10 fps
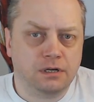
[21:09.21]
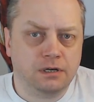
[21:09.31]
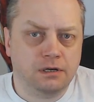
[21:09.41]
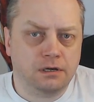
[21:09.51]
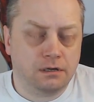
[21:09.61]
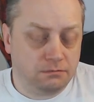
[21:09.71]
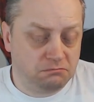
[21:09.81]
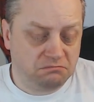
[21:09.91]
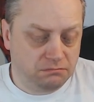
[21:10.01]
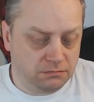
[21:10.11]
Uh,
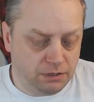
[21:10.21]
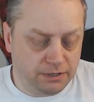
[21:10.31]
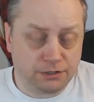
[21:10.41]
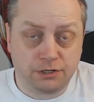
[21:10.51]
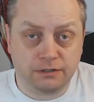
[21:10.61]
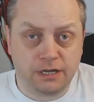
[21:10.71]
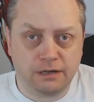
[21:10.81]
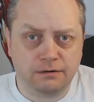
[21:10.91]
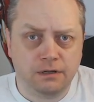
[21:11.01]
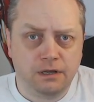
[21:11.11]
don't get shot
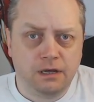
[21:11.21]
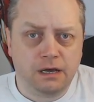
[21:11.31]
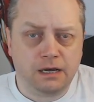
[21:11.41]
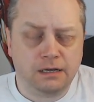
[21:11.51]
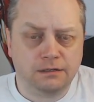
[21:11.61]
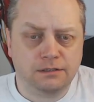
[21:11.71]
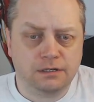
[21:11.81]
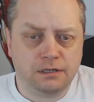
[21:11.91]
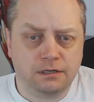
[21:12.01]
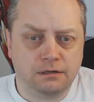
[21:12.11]
down, and
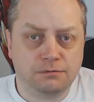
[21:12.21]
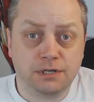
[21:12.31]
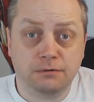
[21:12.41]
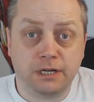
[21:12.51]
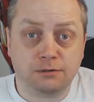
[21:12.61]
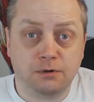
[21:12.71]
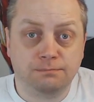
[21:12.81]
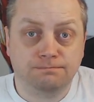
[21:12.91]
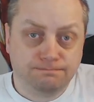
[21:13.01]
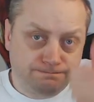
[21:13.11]
uh, see you in the next one.
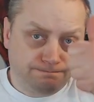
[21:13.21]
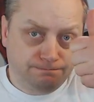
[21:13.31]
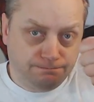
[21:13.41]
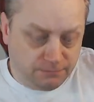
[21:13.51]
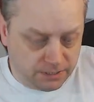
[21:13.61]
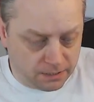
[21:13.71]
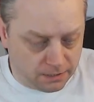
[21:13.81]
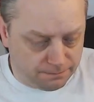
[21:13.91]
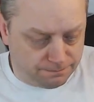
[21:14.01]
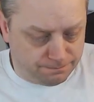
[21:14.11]

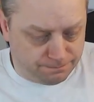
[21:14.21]
Ta-da!